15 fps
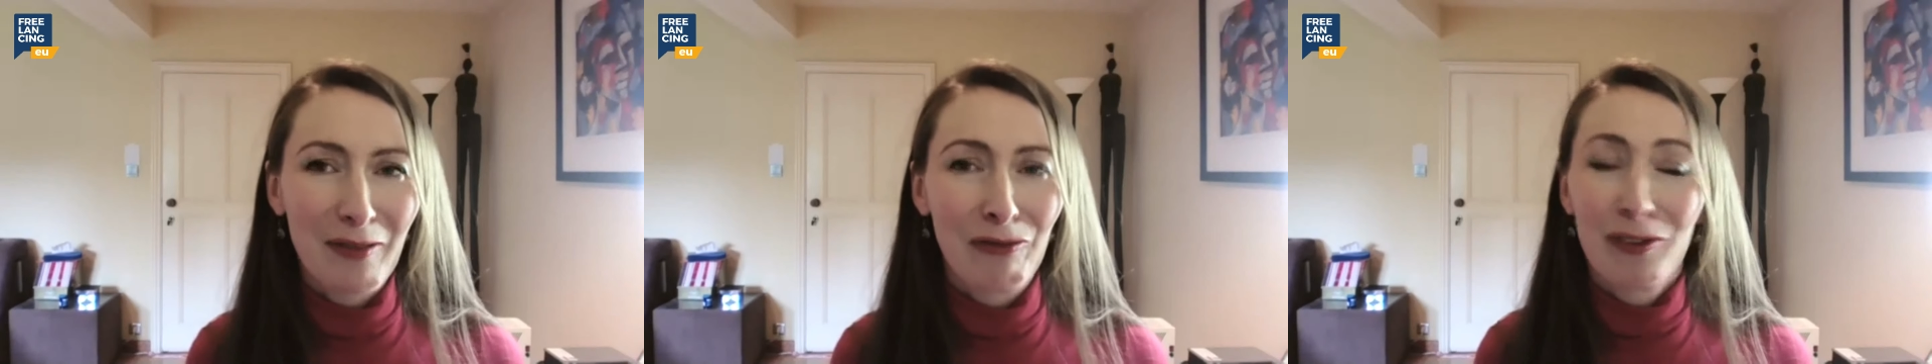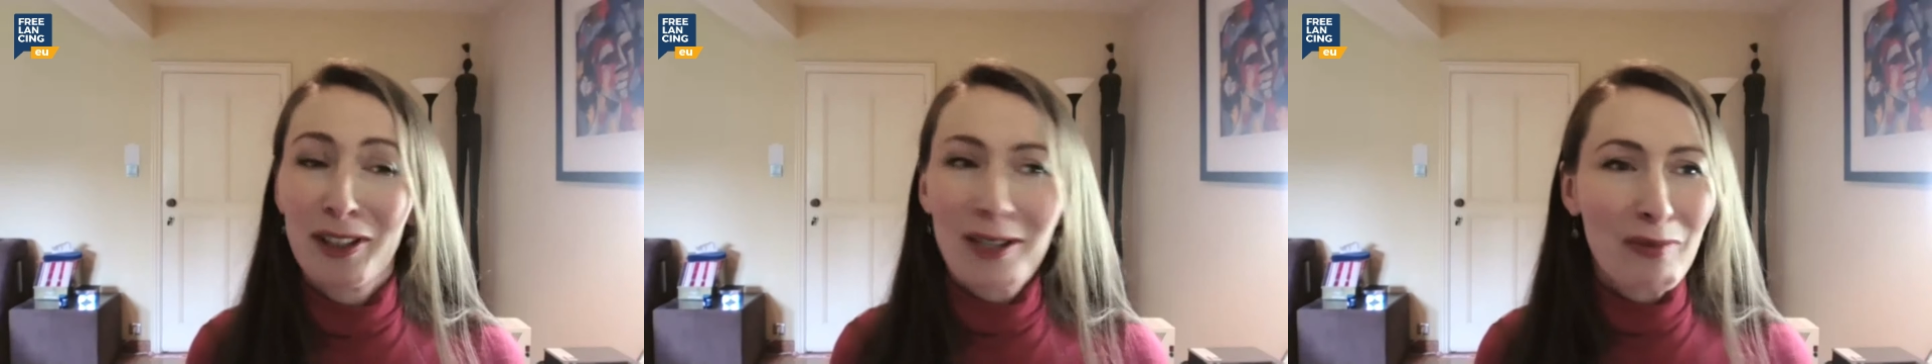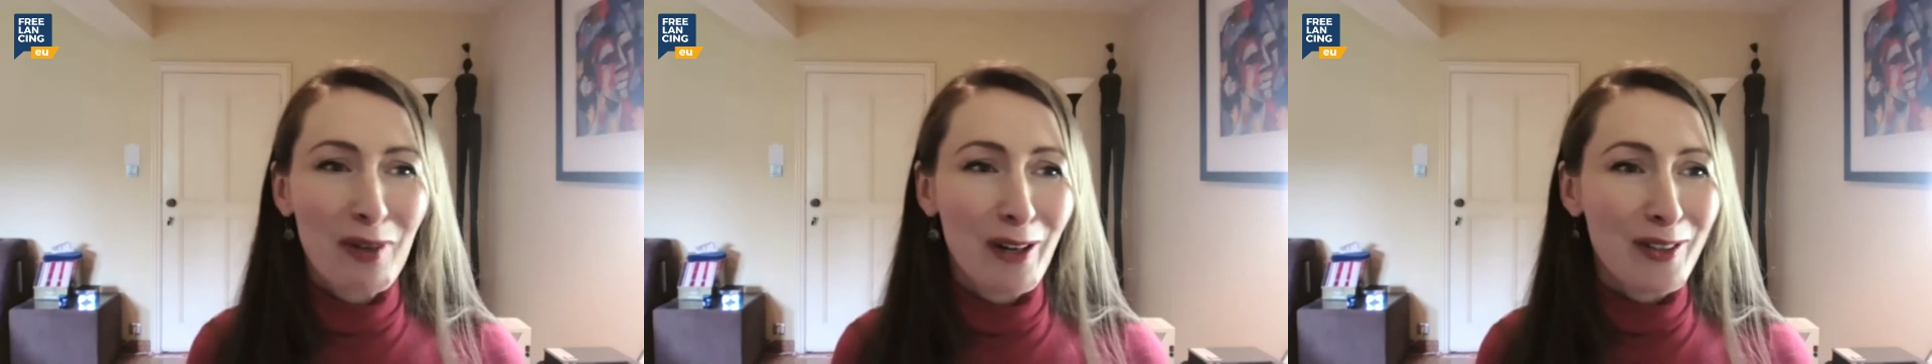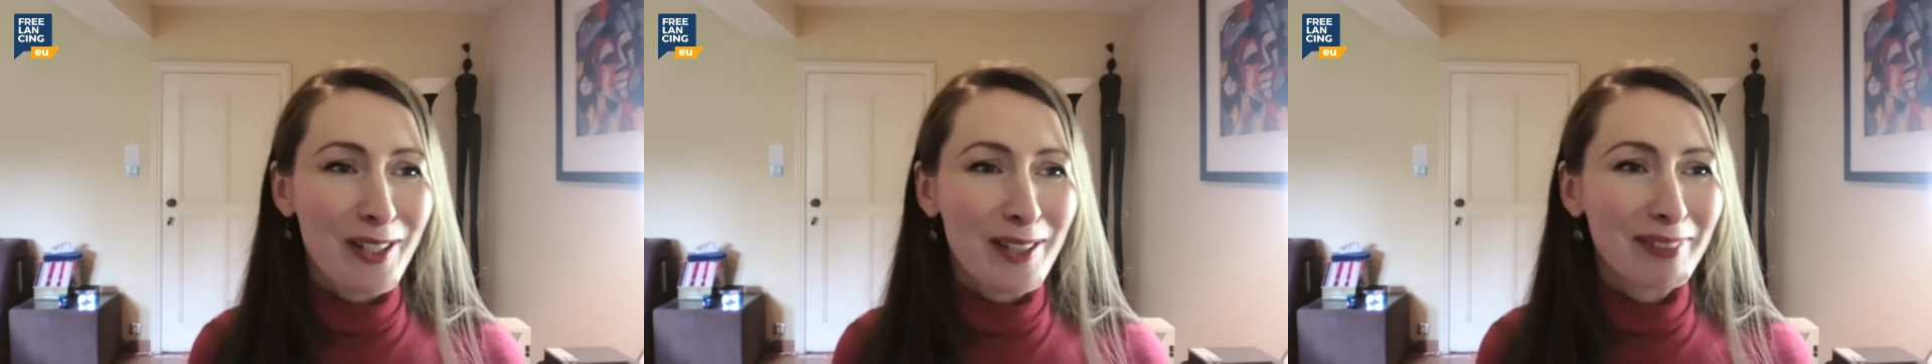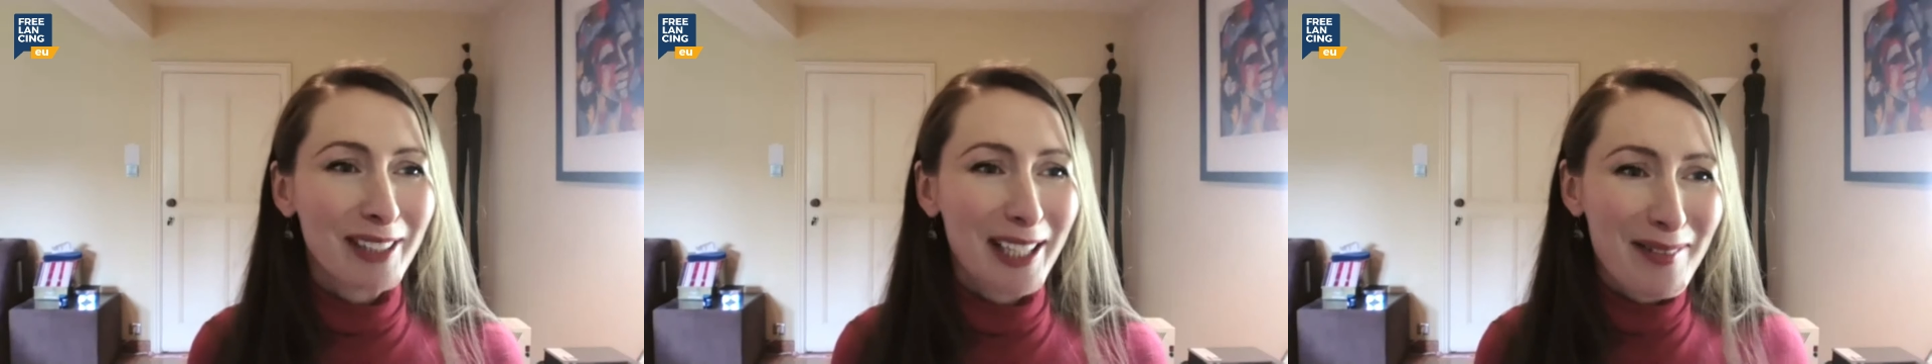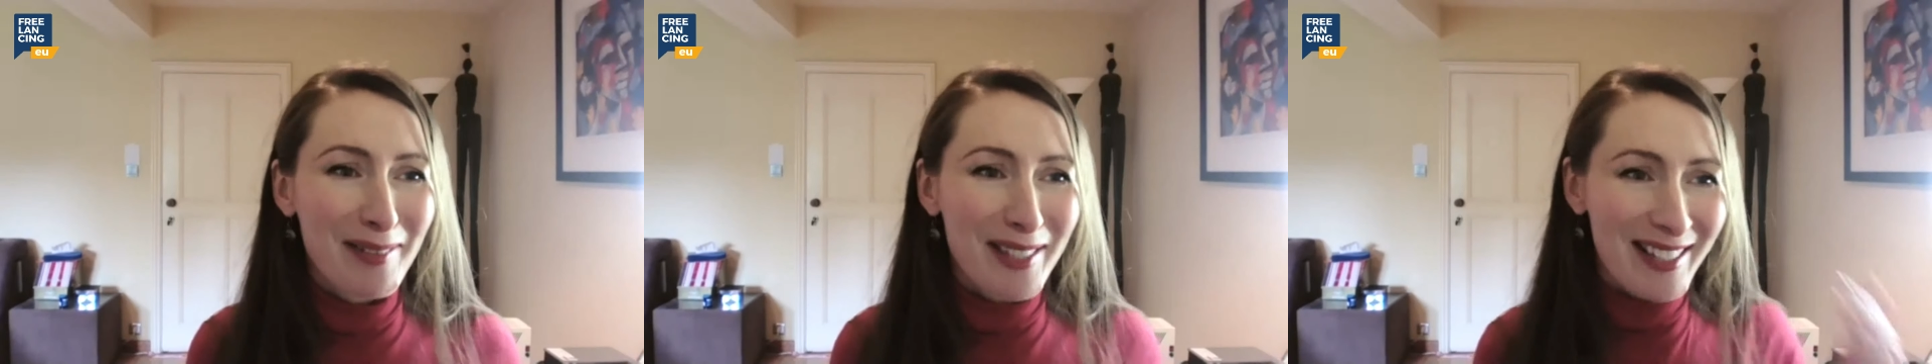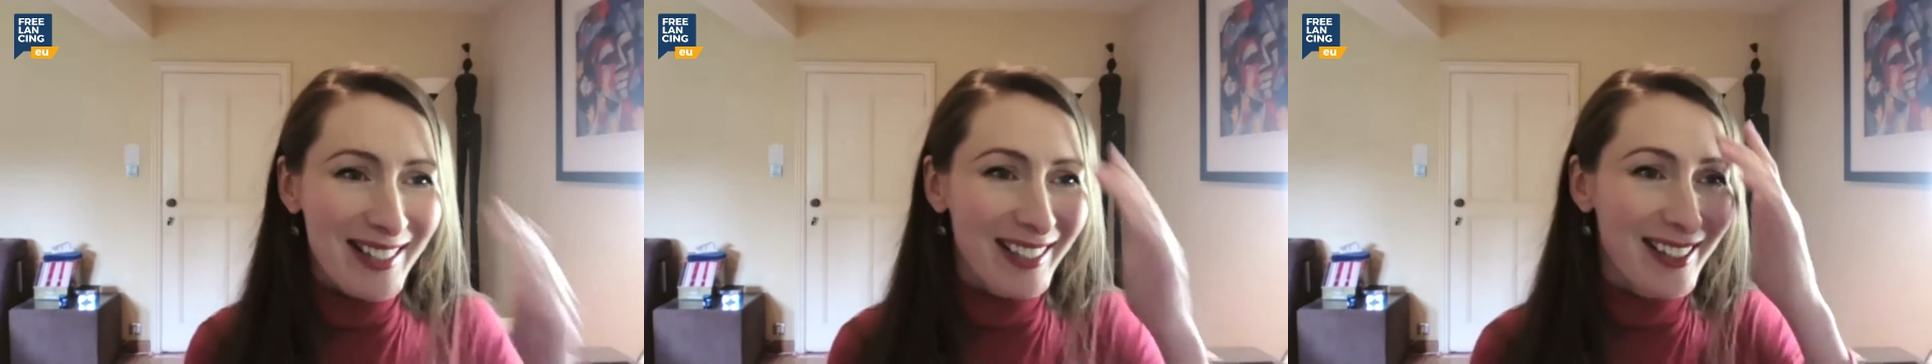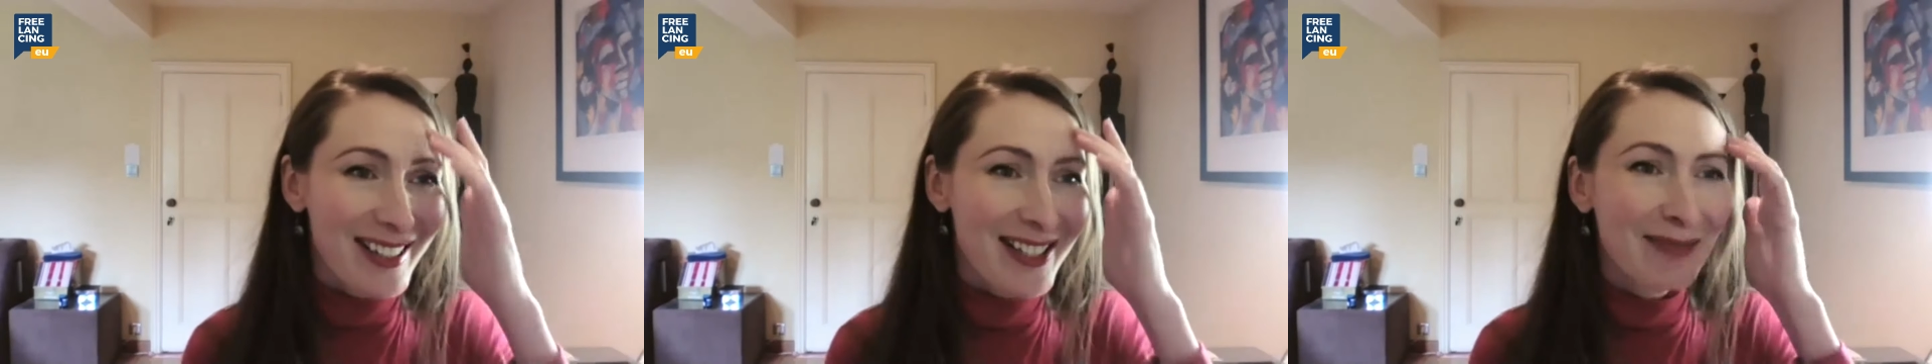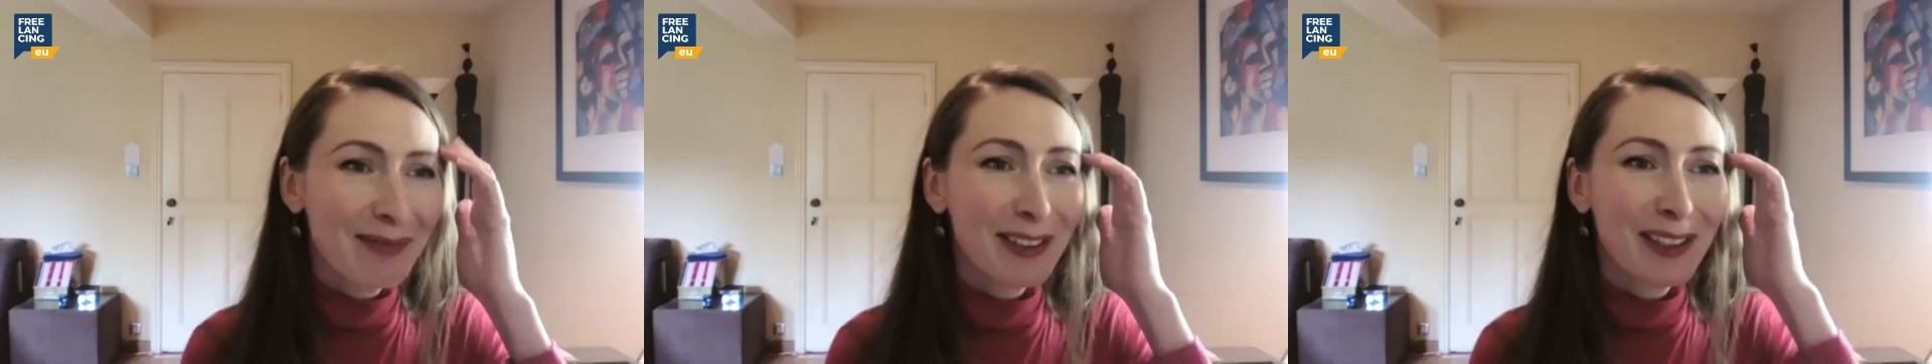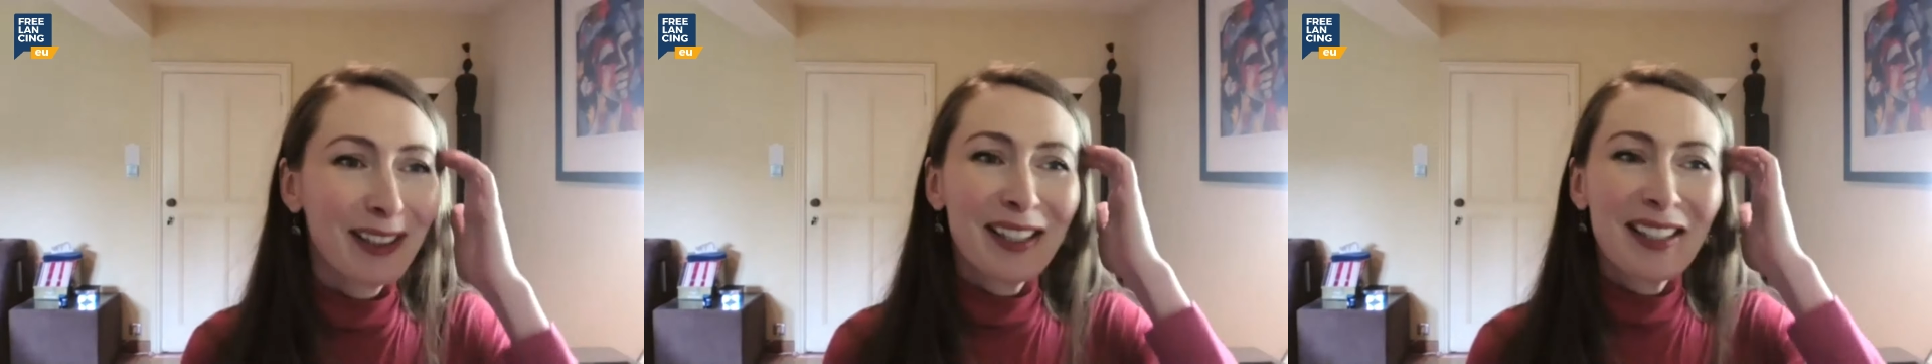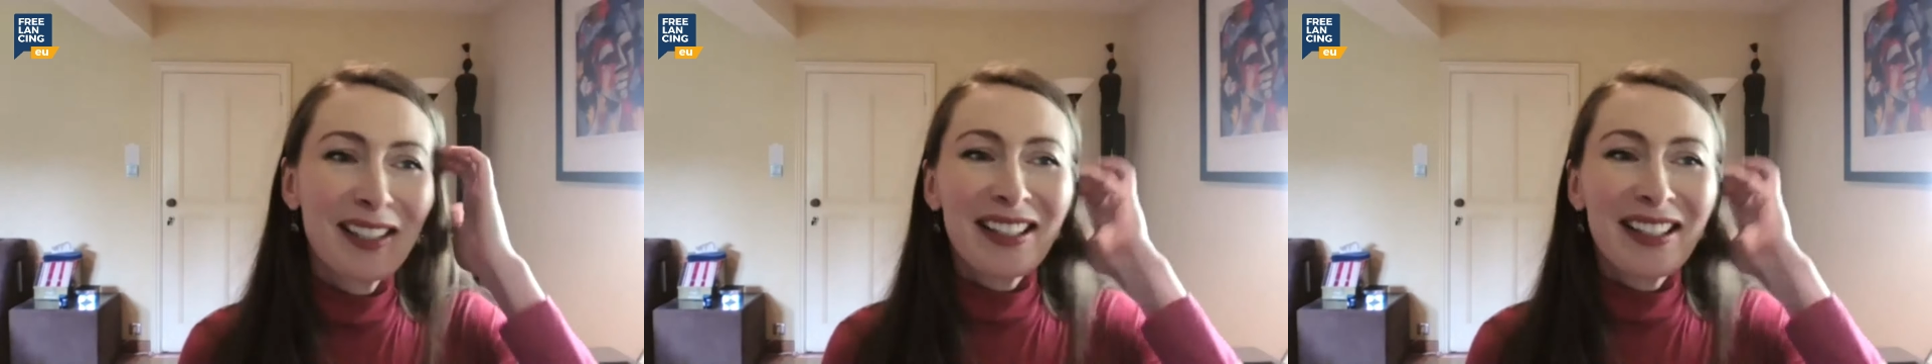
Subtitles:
freaks me out sometimes as a customer,